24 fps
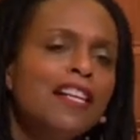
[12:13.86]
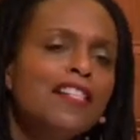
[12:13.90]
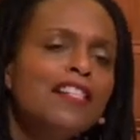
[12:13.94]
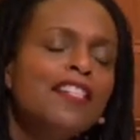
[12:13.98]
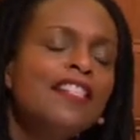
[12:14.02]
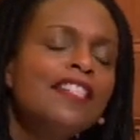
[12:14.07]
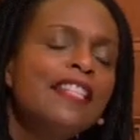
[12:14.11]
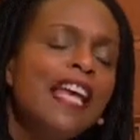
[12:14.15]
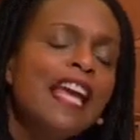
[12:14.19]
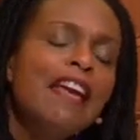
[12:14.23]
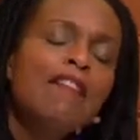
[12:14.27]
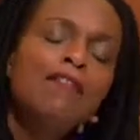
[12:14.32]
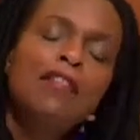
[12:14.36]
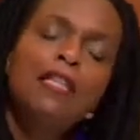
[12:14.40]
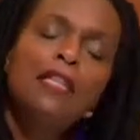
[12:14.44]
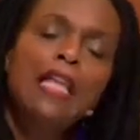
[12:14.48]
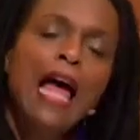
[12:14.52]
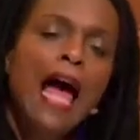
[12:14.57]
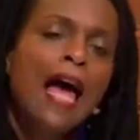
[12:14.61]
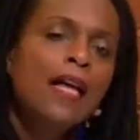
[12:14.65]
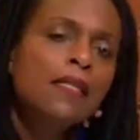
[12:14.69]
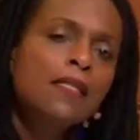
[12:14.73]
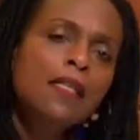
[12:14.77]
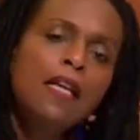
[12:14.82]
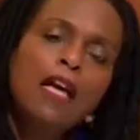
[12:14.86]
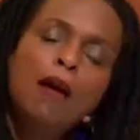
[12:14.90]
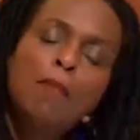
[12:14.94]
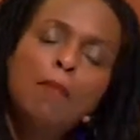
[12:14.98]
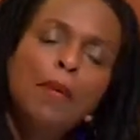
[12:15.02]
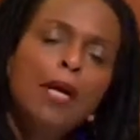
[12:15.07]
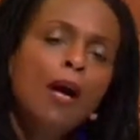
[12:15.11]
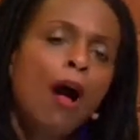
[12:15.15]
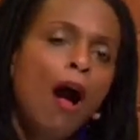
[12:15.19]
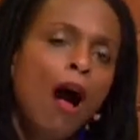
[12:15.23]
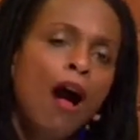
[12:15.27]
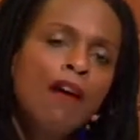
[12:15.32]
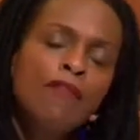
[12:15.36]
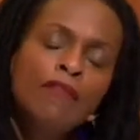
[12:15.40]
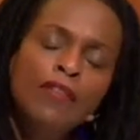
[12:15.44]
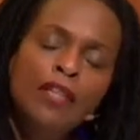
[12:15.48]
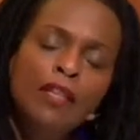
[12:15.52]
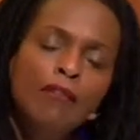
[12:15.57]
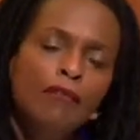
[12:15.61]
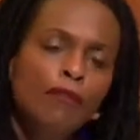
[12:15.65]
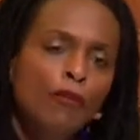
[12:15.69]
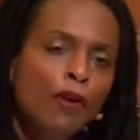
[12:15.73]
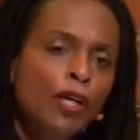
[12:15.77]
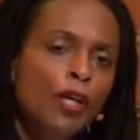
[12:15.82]
Save the last cup of
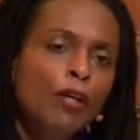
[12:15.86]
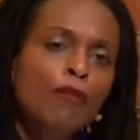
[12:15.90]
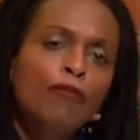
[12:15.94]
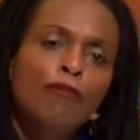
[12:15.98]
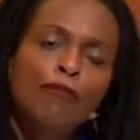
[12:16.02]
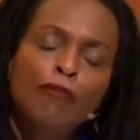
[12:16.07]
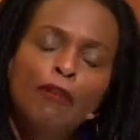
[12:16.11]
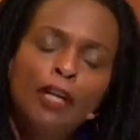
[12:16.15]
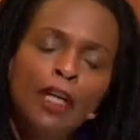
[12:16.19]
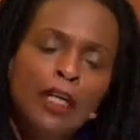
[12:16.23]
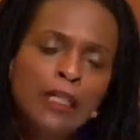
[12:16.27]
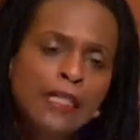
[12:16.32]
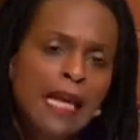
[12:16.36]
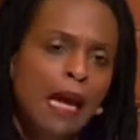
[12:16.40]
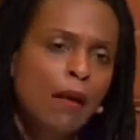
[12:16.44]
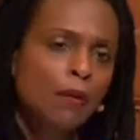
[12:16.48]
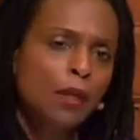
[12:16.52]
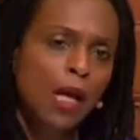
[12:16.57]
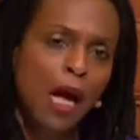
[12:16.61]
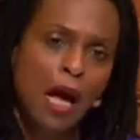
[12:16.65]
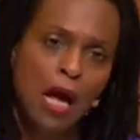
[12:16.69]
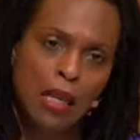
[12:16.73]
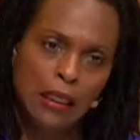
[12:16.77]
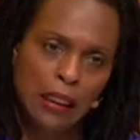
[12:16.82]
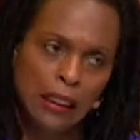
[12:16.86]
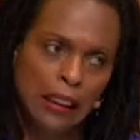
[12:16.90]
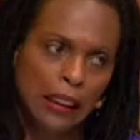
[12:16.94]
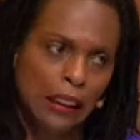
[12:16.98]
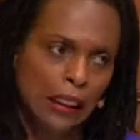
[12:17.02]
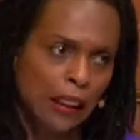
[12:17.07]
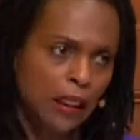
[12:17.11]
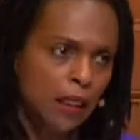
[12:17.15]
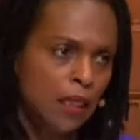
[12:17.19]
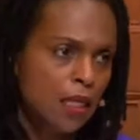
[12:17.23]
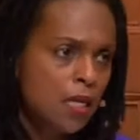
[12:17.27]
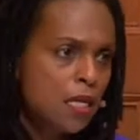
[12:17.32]
coffee for your freaked-out colleague